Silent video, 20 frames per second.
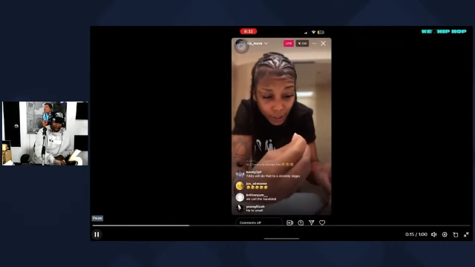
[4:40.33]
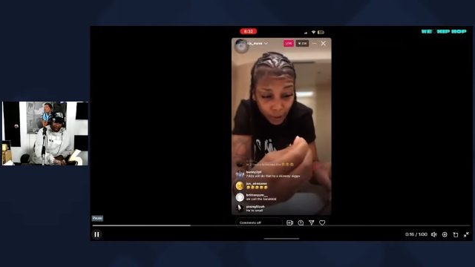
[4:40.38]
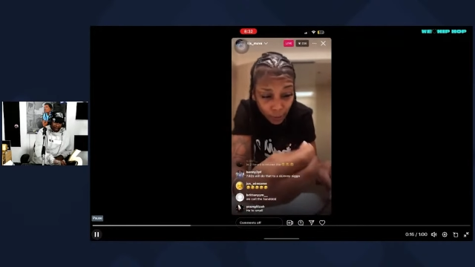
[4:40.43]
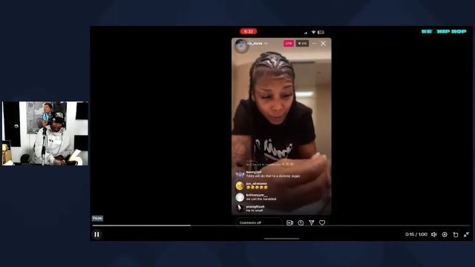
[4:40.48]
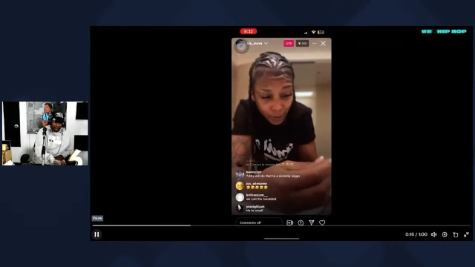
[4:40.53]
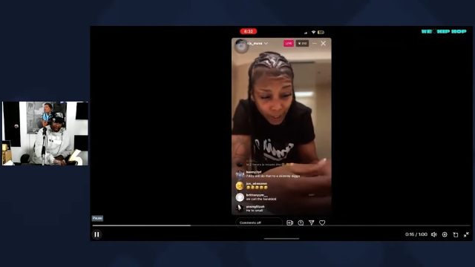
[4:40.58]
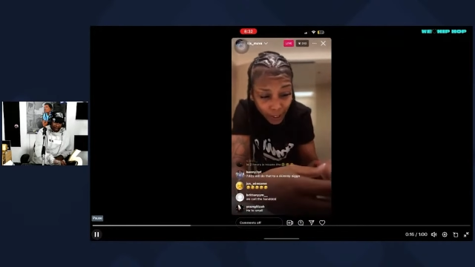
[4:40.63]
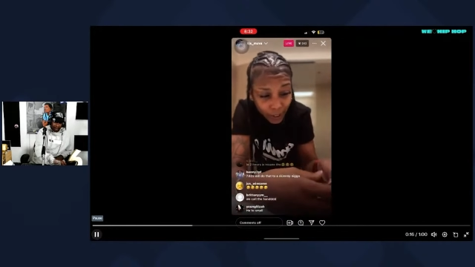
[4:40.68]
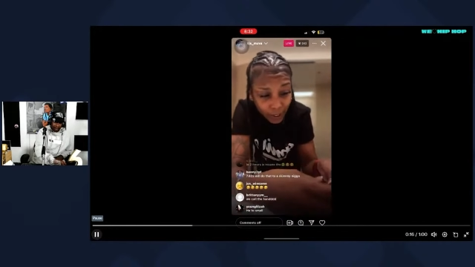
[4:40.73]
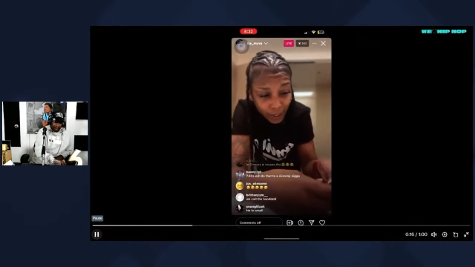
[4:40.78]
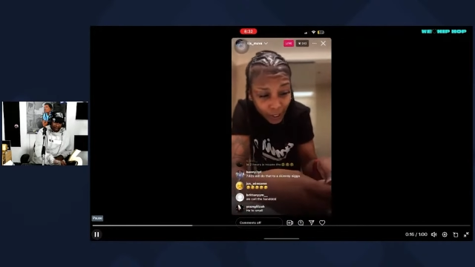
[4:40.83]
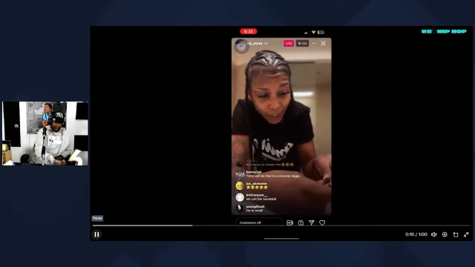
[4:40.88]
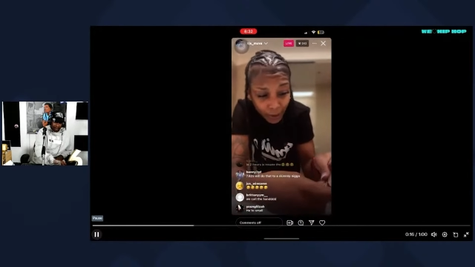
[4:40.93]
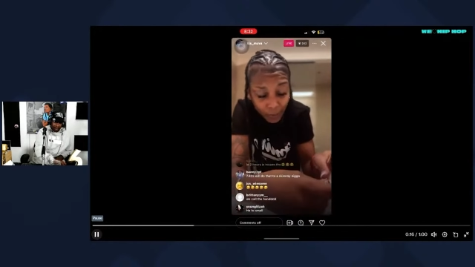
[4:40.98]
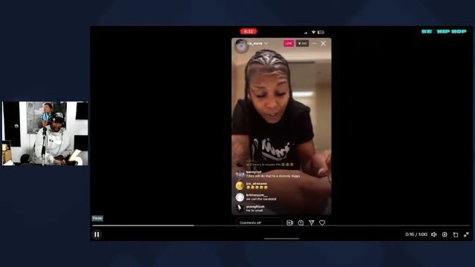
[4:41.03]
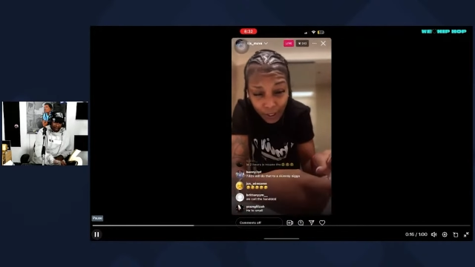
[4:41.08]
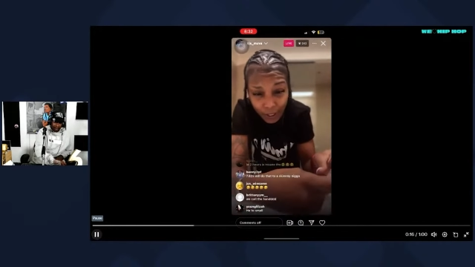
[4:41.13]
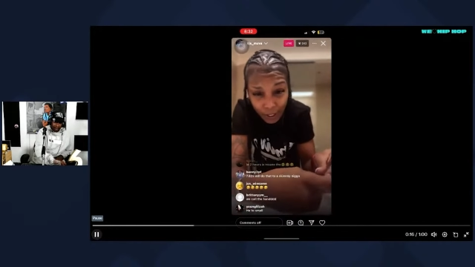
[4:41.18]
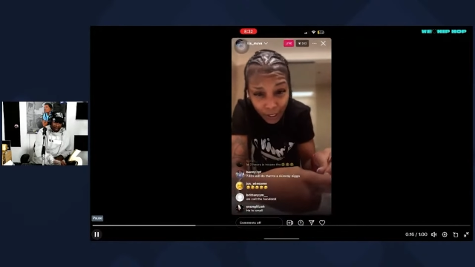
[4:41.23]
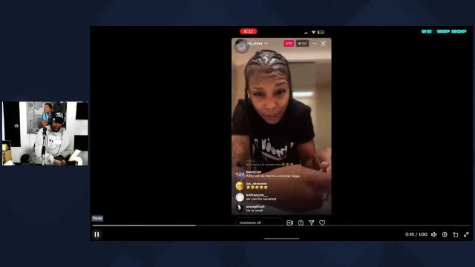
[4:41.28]
I think when they
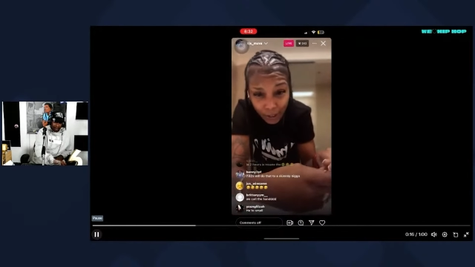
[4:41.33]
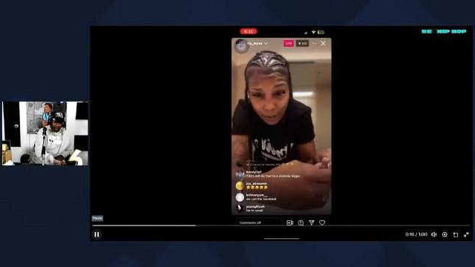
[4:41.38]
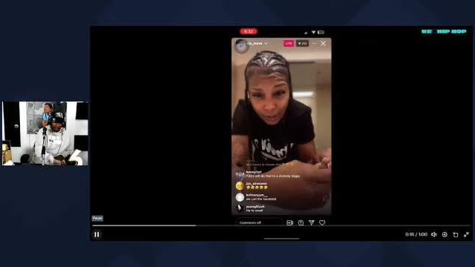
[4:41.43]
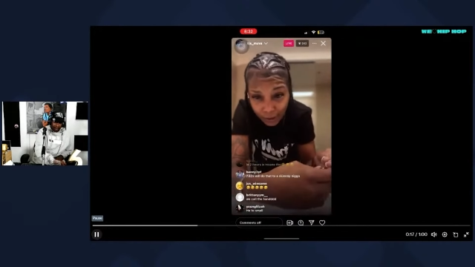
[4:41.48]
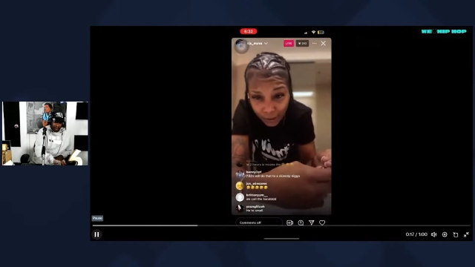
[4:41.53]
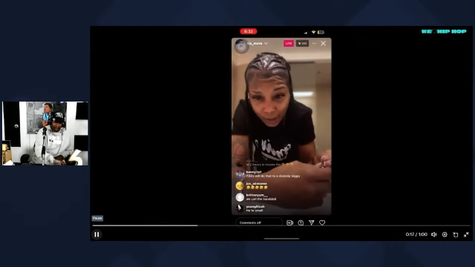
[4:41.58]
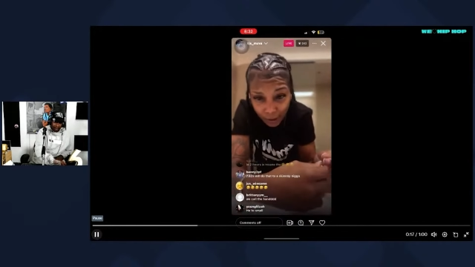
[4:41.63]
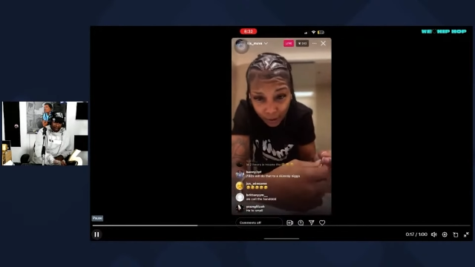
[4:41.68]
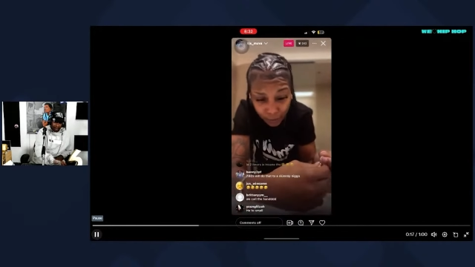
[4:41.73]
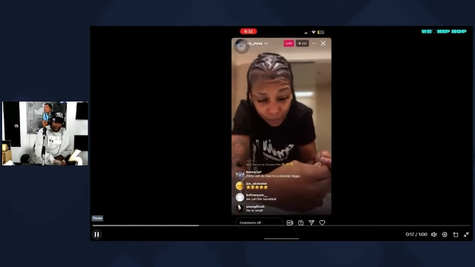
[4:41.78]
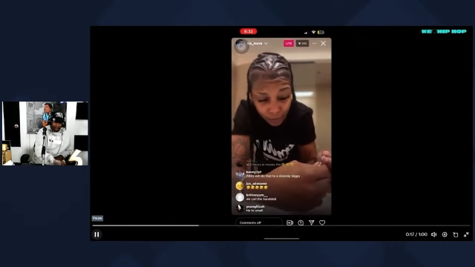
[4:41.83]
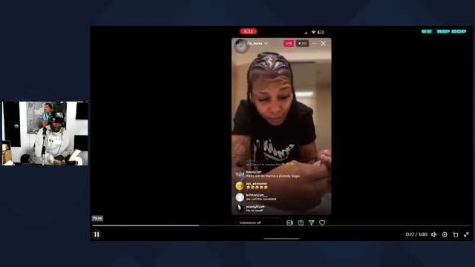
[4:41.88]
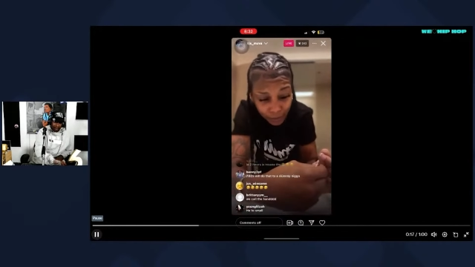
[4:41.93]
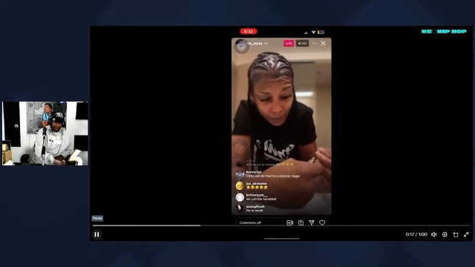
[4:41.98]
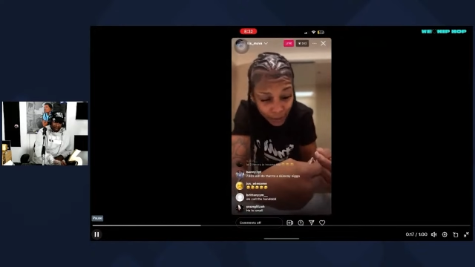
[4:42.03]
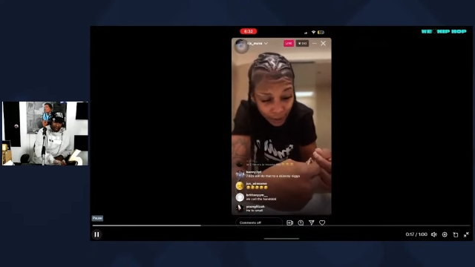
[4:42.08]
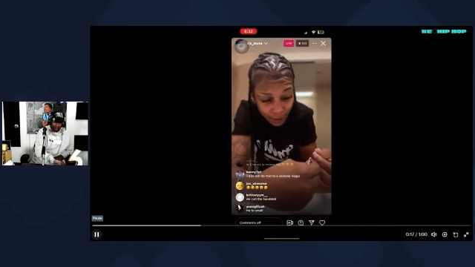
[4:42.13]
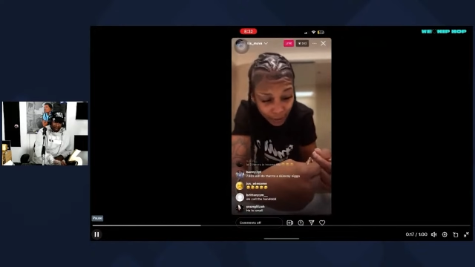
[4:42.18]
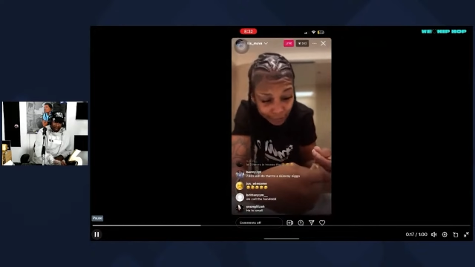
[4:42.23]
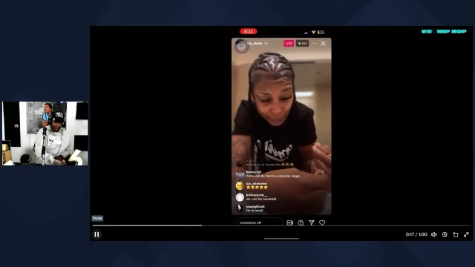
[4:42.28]
came in, they looked at him and
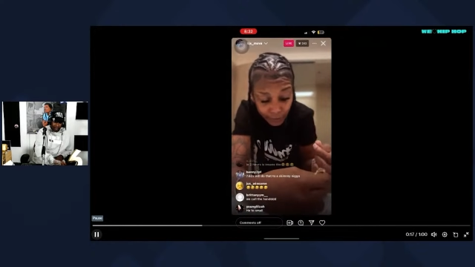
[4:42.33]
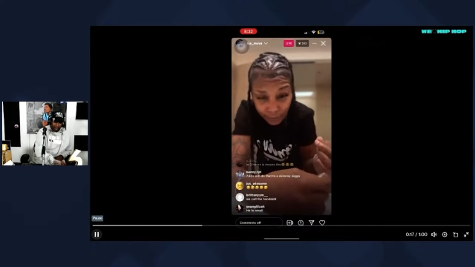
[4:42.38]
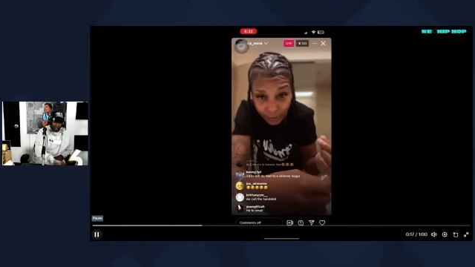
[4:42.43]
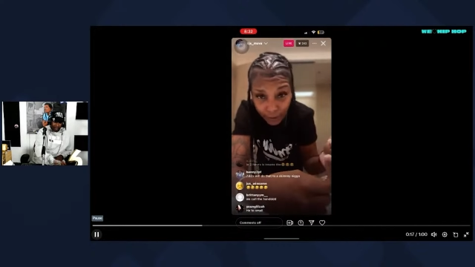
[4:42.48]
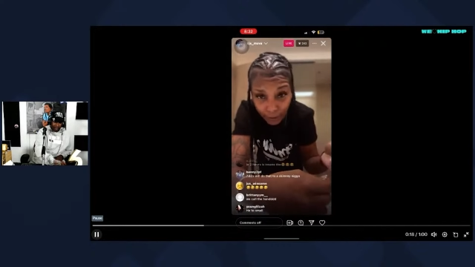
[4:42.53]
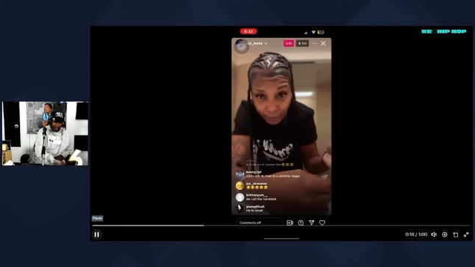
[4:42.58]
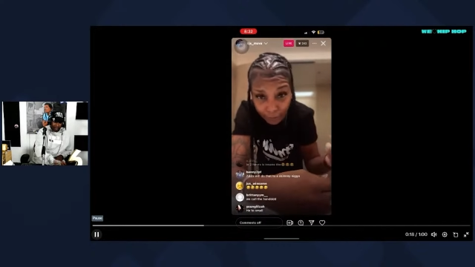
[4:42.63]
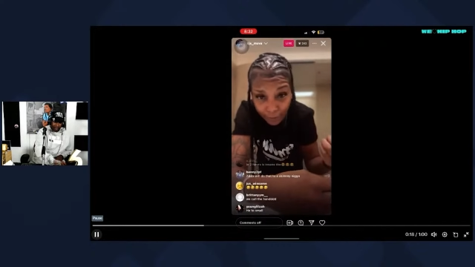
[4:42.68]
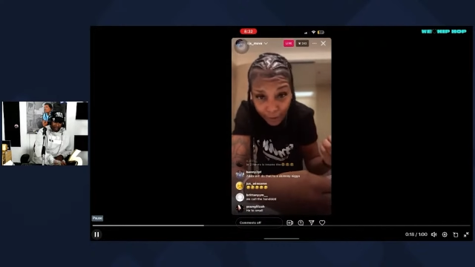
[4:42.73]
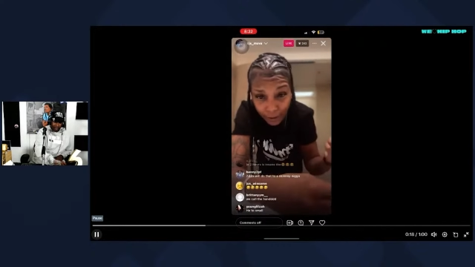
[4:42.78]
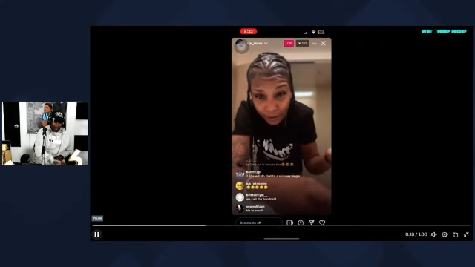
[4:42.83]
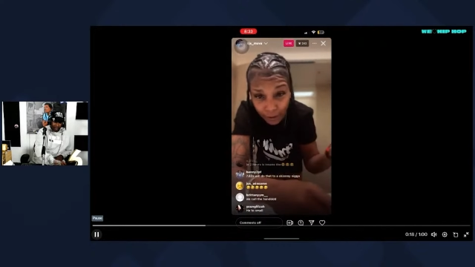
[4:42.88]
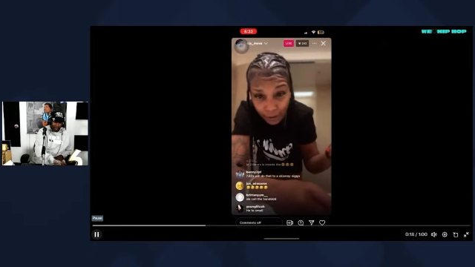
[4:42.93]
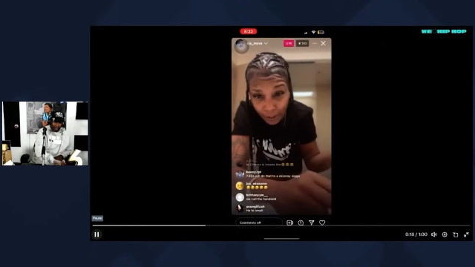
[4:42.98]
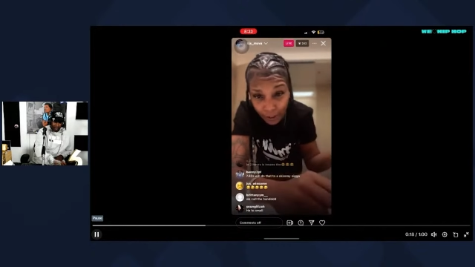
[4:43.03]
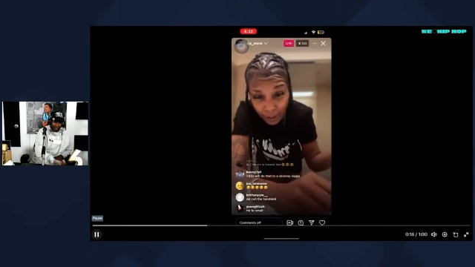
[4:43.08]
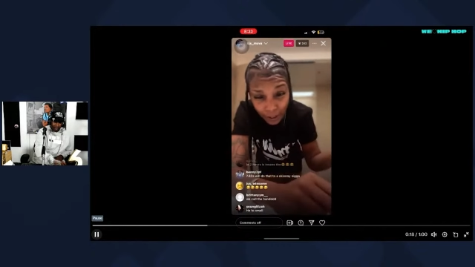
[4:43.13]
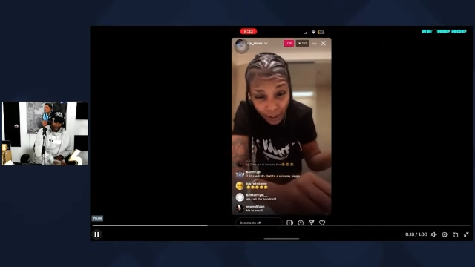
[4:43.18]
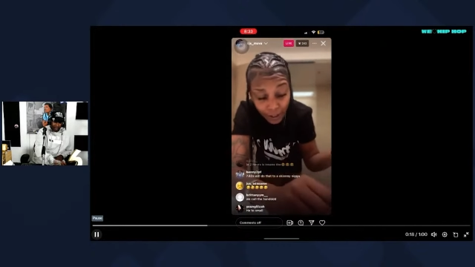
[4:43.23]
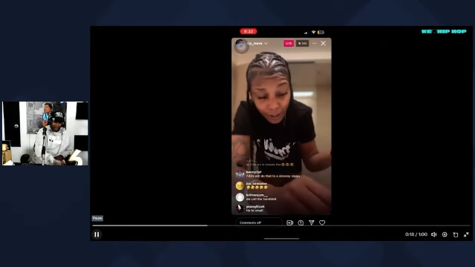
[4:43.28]
was like, man,
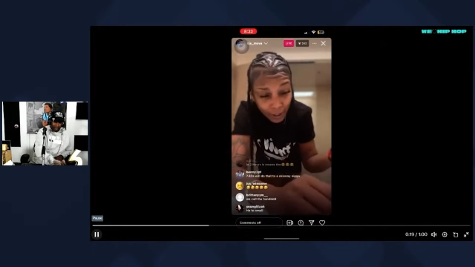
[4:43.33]
fuck that.